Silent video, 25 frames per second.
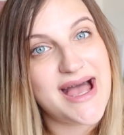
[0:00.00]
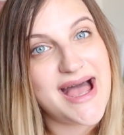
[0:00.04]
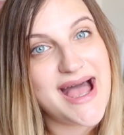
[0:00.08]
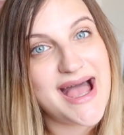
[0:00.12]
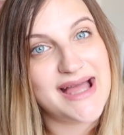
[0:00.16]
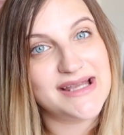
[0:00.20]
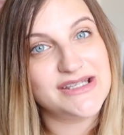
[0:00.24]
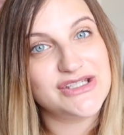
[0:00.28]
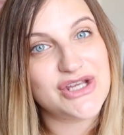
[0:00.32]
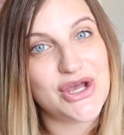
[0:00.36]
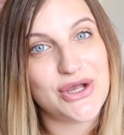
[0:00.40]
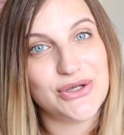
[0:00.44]

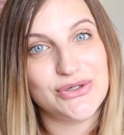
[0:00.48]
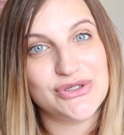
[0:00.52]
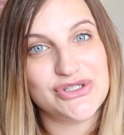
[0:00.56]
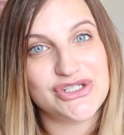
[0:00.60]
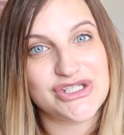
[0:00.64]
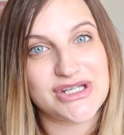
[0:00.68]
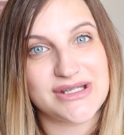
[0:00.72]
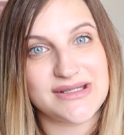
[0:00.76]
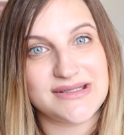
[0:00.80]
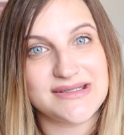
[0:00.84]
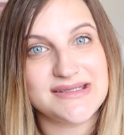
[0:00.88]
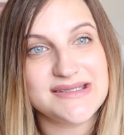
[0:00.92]
and
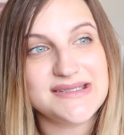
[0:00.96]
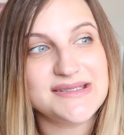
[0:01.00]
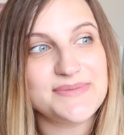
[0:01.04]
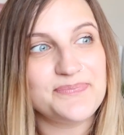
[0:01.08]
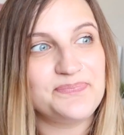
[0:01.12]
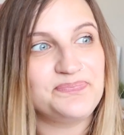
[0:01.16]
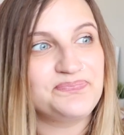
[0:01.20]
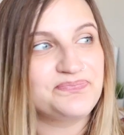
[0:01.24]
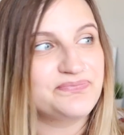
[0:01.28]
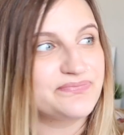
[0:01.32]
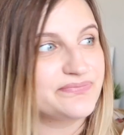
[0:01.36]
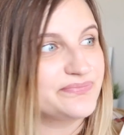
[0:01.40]
oceans.
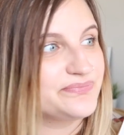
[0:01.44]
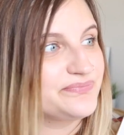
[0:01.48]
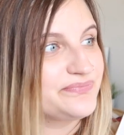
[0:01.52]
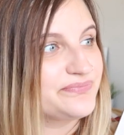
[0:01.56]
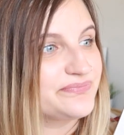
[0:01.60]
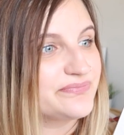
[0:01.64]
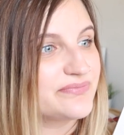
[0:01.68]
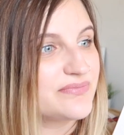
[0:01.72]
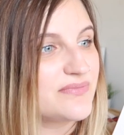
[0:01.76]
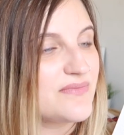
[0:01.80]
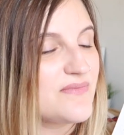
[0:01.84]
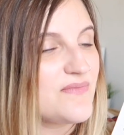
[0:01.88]

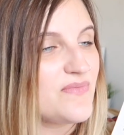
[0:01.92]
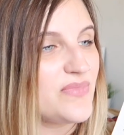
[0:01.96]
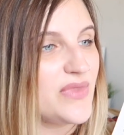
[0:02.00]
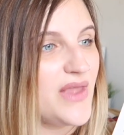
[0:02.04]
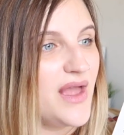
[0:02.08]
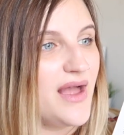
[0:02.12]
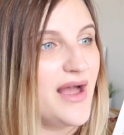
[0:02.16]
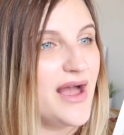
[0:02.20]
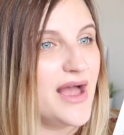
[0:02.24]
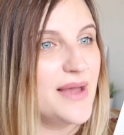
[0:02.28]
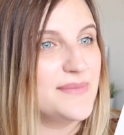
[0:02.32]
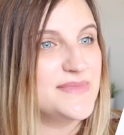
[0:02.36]

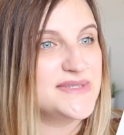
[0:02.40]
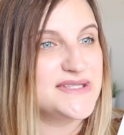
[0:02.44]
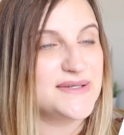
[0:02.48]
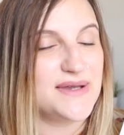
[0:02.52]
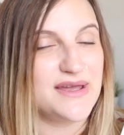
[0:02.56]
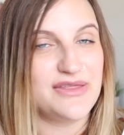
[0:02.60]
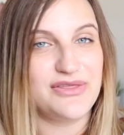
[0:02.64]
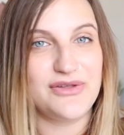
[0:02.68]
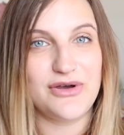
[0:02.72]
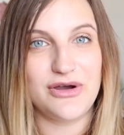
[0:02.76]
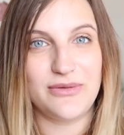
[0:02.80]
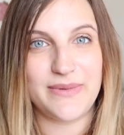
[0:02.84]
So
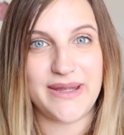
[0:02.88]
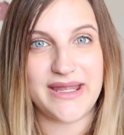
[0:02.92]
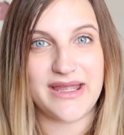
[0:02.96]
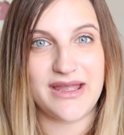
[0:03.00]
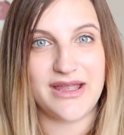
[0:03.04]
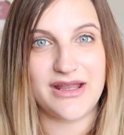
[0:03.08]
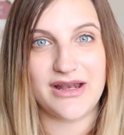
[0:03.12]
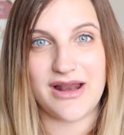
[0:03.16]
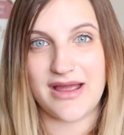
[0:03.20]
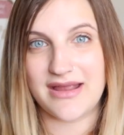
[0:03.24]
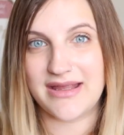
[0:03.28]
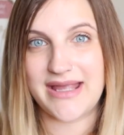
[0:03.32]
I thought we
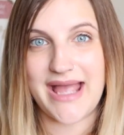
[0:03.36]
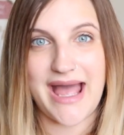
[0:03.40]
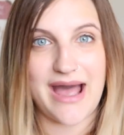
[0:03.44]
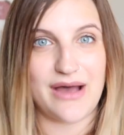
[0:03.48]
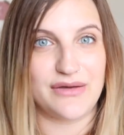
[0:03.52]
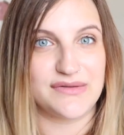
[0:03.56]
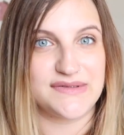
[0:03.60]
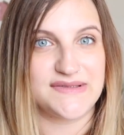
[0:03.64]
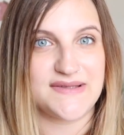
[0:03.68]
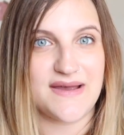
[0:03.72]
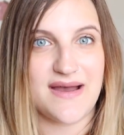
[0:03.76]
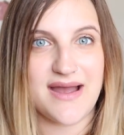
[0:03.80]
could like get
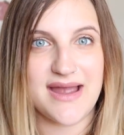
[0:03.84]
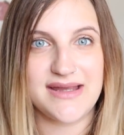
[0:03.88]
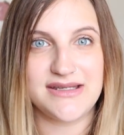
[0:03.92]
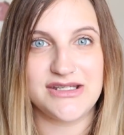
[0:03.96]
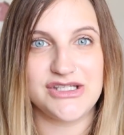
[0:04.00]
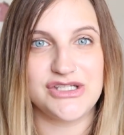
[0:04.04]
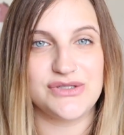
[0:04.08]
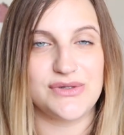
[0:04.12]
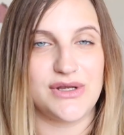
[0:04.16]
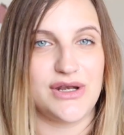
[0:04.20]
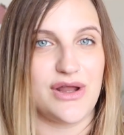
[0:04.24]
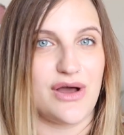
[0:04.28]
outside
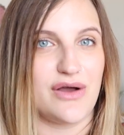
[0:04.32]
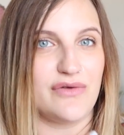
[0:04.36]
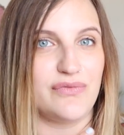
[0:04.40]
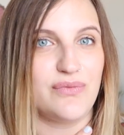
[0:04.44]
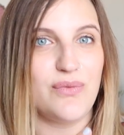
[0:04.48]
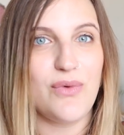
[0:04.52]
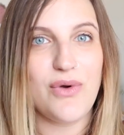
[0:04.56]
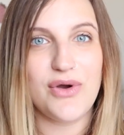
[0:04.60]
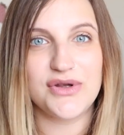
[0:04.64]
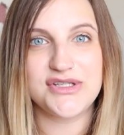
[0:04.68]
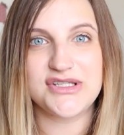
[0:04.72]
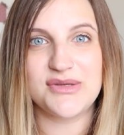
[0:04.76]
and do a lot of
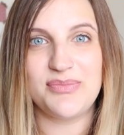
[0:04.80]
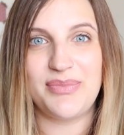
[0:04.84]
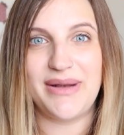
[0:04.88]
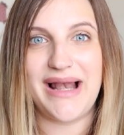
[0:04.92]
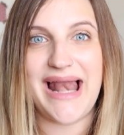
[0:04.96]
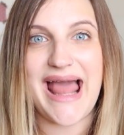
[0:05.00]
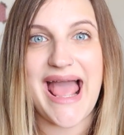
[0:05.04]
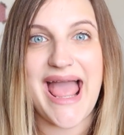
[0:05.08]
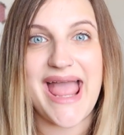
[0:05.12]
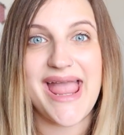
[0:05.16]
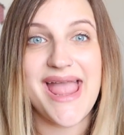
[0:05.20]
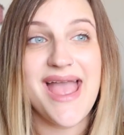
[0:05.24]
water
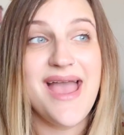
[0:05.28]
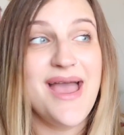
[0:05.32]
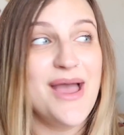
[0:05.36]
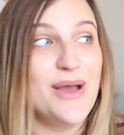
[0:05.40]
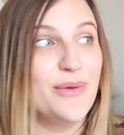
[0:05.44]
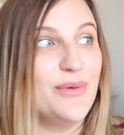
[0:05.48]
play.